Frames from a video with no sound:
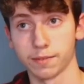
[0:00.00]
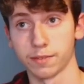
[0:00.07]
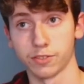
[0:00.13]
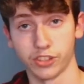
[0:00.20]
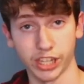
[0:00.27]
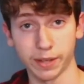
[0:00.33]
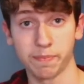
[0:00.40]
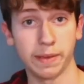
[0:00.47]

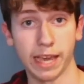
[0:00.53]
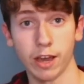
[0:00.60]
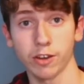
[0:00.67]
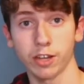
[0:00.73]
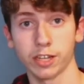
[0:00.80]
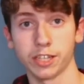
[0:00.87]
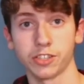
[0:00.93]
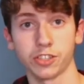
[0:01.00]
check me out
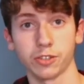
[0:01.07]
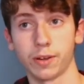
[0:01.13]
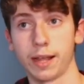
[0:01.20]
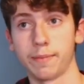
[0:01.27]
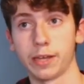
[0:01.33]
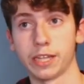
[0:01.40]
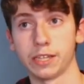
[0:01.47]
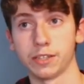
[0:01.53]
on
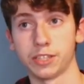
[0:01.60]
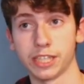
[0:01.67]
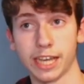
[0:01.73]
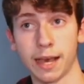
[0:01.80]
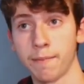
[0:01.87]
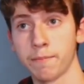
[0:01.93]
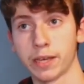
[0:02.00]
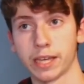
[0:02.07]
Instagram and
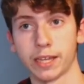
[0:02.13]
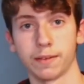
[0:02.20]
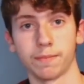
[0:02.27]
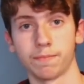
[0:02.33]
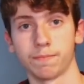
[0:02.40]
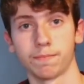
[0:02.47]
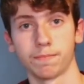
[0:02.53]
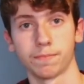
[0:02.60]
DM me, and
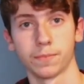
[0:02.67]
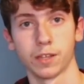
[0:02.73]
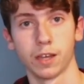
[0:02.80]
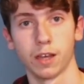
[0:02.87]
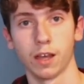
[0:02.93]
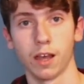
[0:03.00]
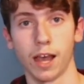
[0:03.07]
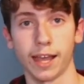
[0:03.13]

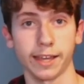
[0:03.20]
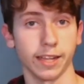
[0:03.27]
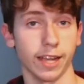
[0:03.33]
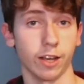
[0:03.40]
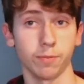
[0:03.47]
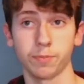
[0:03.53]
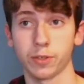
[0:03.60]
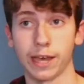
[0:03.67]
I can
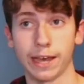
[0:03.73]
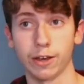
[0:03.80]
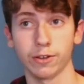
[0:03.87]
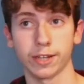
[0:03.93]
help you out.